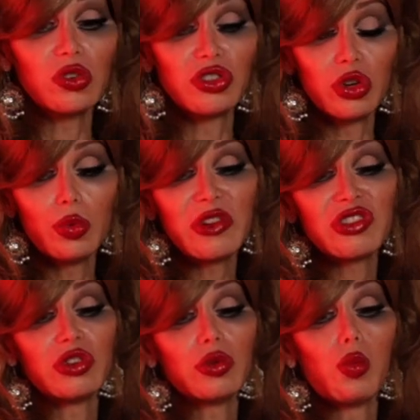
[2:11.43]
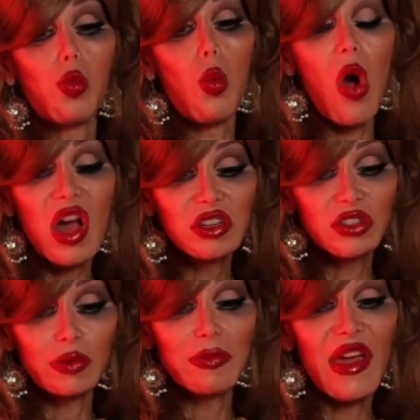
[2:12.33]
Do what you want to
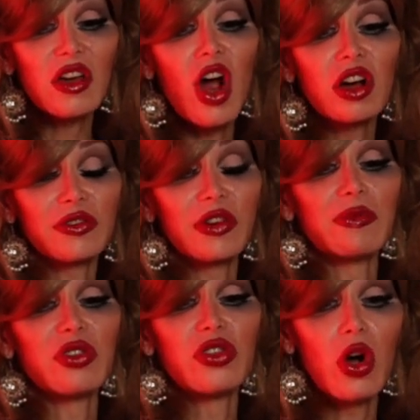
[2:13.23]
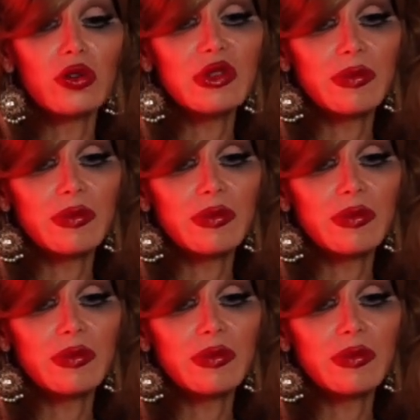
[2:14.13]
do. Make art from those